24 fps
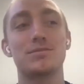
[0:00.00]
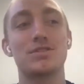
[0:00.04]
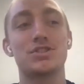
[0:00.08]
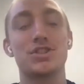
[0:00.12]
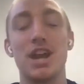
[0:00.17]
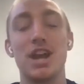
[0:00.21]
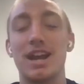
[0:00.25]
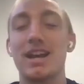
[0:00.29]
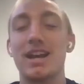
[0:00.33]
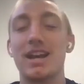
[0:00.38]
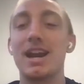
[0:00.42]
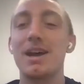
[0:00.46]

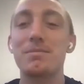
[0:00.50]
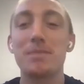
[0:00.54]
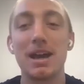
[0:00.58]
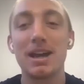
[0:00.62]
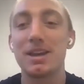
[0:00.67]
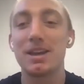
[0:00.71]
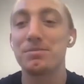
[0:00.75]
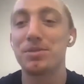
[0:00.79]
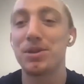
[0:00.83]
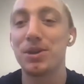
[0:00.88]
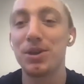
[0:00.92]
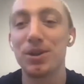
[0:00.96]
check it on my
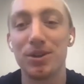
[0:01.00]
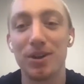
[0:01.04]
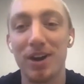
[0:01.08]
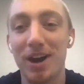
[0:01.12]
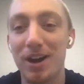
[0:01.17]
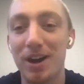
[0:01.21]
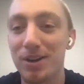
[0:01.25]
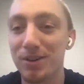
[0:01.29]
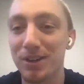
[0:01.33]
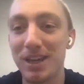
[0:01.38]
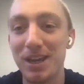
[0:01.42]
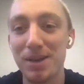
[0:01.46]
computer. I
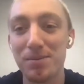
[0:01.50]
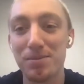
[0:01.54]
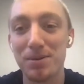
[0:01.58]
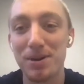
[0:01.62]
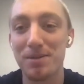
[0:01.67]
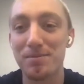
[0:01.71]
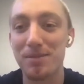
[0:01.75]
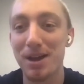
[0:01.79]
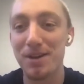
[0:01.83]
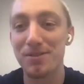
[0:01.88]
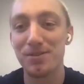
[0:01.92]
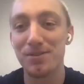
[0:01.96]
don't keep it
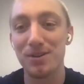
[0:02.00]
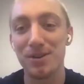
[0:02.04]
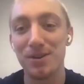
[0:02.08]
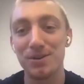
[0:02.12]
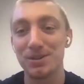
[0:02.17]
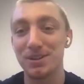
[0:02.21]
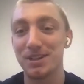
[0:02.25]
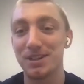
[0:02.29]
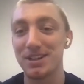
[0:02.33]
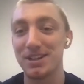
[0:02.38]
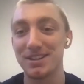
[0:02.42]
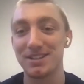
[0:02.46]
on my phone
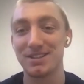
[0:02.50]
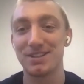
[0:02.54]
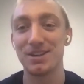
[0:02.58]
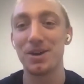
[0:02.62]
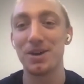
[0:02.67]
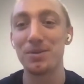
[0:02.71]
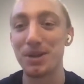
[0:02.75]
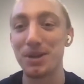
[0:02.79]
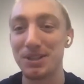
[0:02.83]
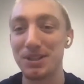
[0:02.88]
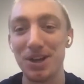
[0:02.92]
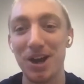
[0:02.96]
because you
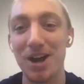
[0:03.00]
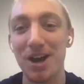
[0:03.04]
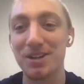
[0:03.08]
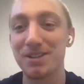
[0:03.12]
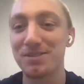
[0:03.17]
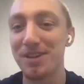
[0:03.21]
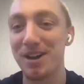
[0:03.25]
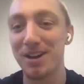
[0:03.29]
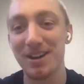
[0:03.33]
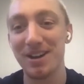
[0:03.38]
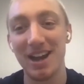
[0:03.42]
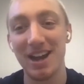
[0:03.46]
know we talked about it.